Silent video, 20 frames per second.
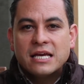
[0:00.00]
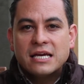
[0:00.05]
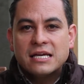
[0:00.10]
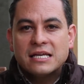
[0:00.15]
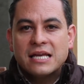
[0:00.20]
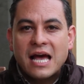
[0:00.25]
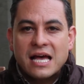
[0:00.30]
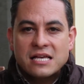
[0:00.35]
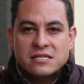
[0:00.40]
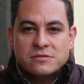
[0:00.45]

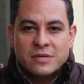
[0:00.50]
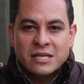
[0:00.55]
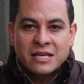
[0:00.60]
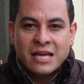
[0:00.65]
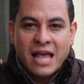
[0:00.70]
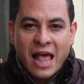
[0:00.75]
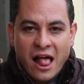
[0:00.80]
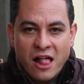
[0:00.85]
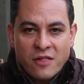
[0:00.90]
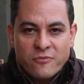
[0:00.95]
it has been
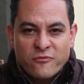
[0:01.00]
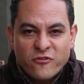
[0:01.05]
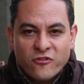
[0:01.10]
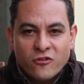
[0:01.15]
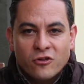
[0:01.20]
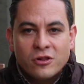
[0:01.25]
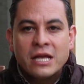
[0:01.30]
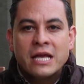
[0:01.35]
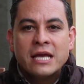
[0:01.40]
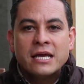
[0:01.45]

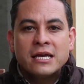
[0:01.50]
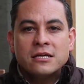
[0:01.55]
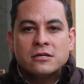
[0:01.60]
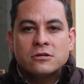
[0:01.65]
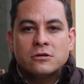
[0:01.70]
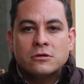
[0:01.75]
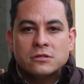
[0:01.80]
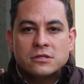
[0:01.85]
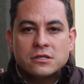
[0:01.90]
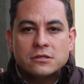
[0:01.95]
helpful
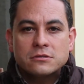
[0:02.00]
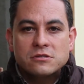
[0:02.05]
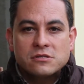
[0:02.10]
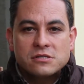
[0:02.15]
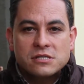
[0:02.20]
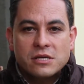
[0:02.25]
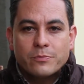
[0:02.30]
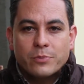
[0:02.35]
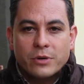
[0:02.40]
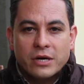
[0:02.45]
in order to
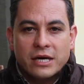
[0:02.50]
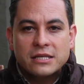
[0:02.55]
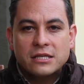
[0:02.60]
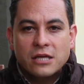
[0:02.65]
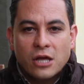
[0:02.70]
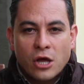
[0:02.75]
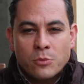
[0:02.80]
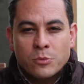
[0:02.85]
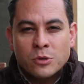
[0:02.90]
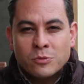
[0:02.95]

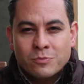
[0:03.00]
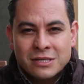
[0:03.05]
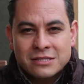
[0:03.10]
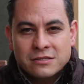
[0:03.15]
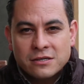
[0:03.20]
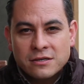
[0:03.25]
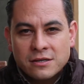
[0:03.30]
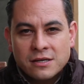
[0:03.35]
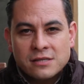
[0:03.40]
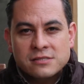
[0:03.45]
separate common
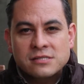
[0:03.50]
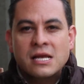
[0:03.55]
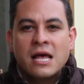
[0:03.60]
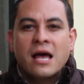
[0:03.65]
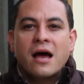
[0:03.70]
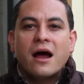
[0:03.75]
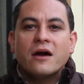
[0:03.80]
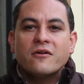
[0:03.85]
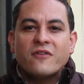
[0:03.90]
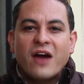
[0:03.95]
materials
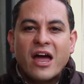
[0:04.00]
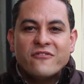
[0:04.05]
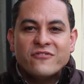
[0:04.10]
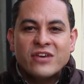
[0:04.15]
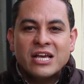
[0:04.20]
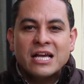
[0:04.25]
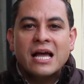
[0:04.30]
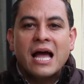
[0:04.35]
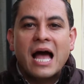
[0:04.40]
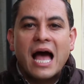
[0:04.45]

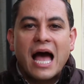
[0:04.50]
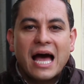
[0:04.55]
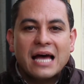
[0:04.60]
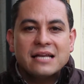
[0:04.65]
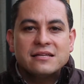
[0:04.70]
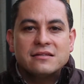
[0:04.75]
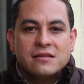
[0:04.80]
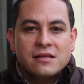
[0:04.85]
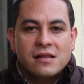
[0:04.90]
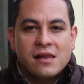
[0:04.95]
arriving
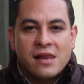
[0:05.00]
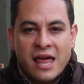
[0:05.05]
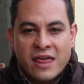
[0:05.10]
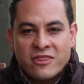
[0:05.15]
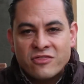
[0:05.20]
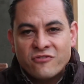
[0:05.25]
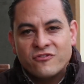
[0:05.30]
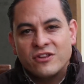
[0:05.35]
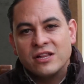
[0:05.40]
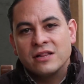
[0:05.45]
at the
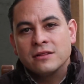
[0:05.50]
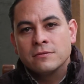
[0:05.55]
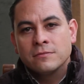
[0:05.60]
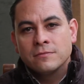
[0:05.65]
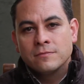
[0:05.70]
landfill.